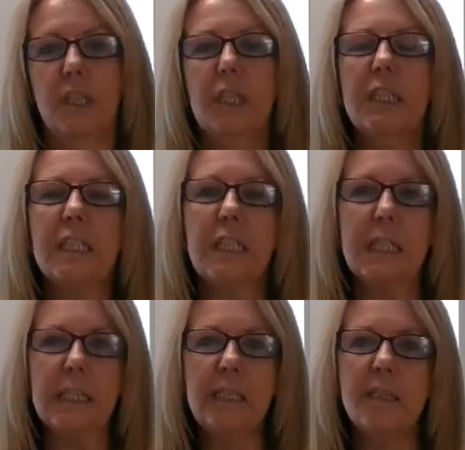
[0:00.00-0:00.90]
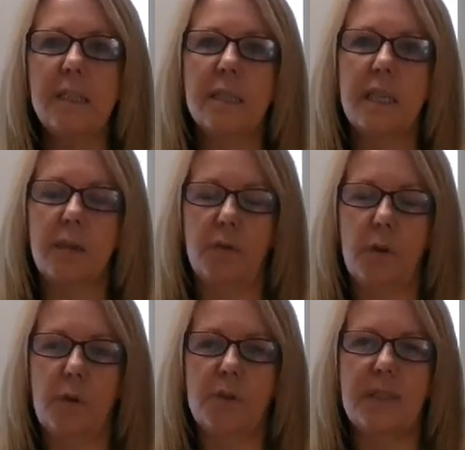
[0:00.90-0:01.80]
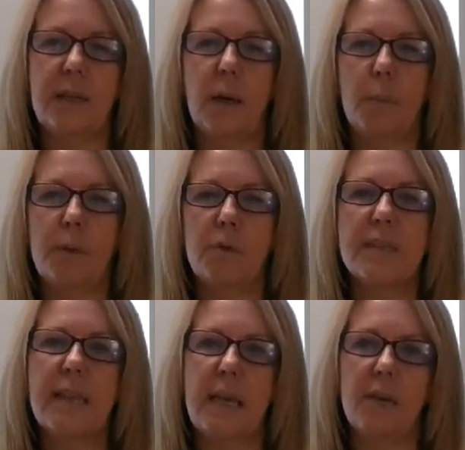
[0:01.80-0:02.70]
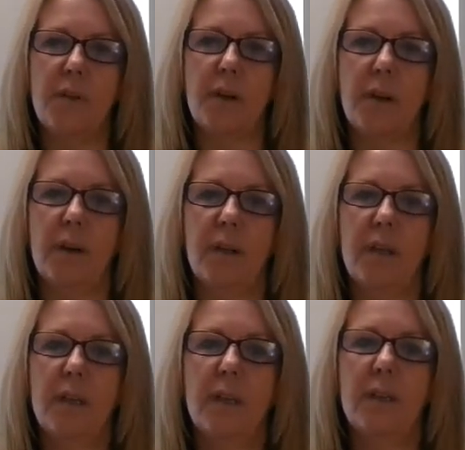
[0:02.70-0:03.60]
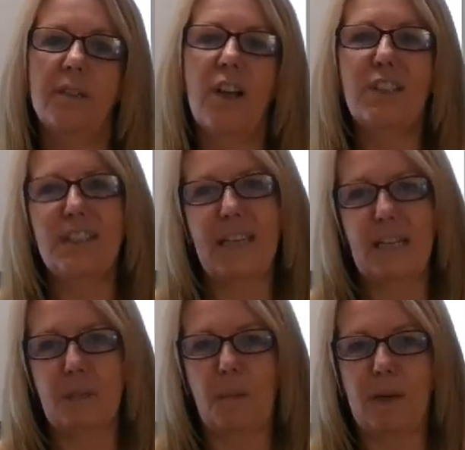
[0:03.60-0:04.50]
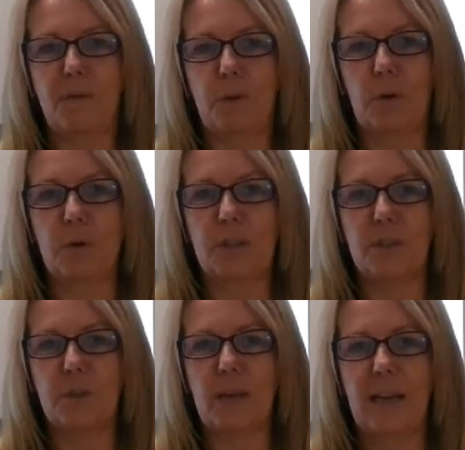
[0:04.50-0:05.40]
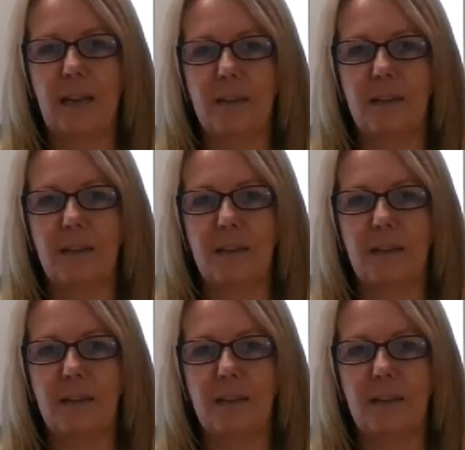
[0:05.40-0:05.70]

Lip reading: The key is to take photos that help you savor, not to take as many photos as you can.